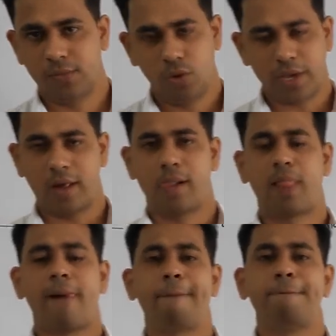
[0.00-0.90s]
Okay.
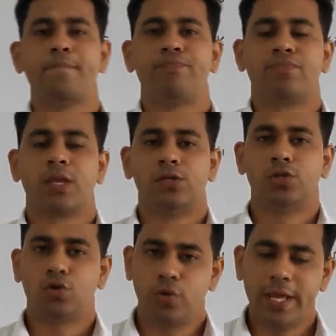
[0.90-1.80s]

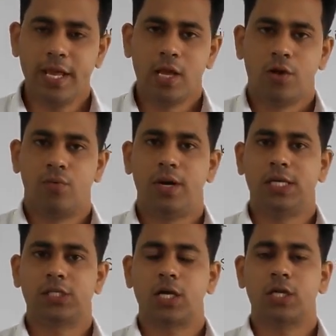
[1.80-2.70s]
So today we'll
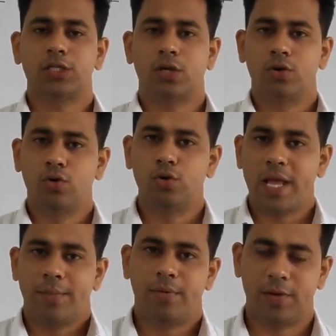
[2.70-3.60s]
discuss two
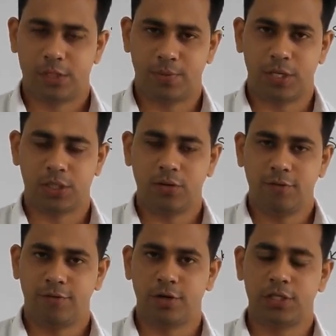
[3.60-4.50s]
type of
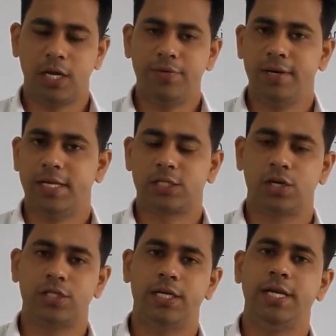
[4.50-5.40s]
respiration. Firstly, we'll
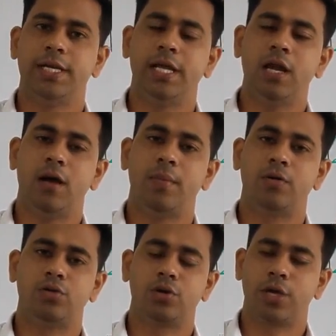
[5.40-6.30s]
discuss in detail
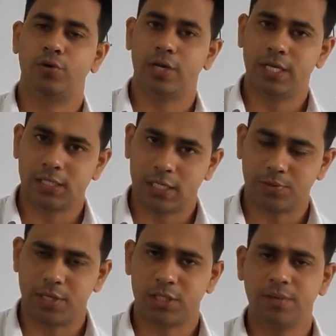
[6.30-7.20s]
about the cutaneous
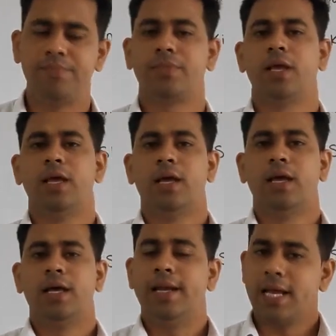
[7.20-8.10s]
respiration.
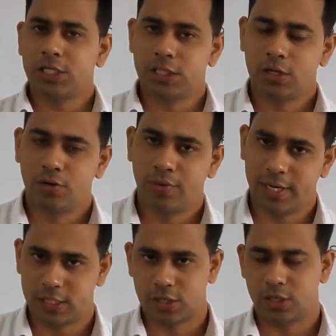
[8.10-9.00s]
Next,
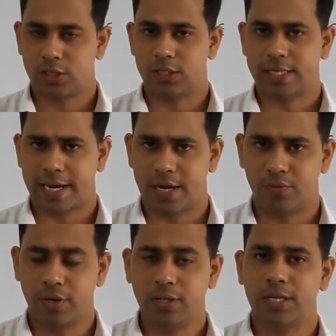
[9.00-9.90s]
we'll discuss the
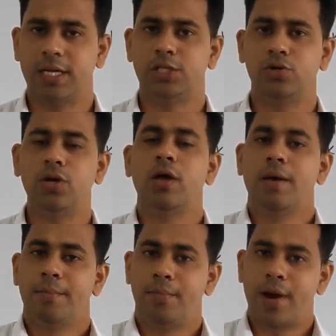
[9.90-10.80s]
second one, that is your
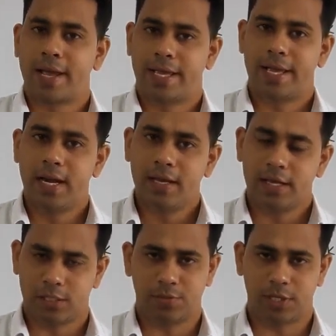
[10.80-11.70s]
branchial
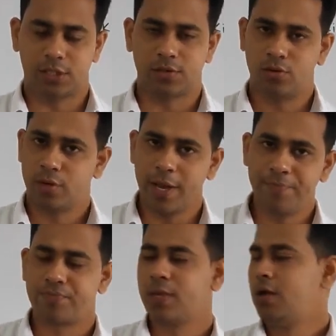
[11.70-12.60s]
respiration.
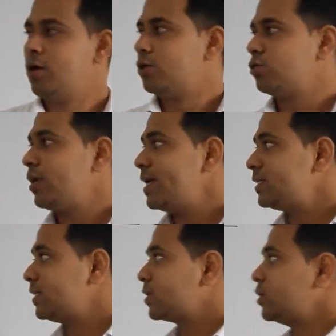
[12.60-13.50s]
Okay. So
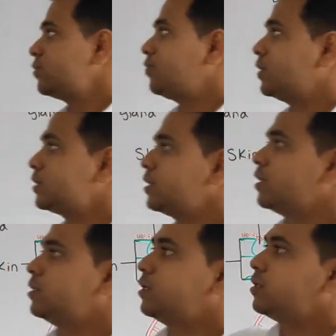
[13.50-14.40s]
let's discuss first
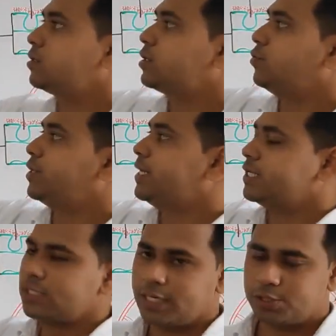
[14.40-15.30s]
the
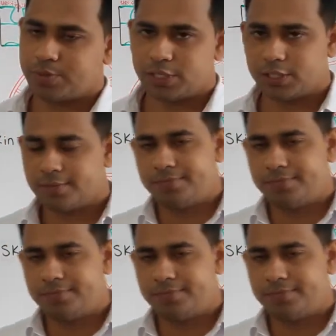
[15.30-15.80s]
cutaneous respiration.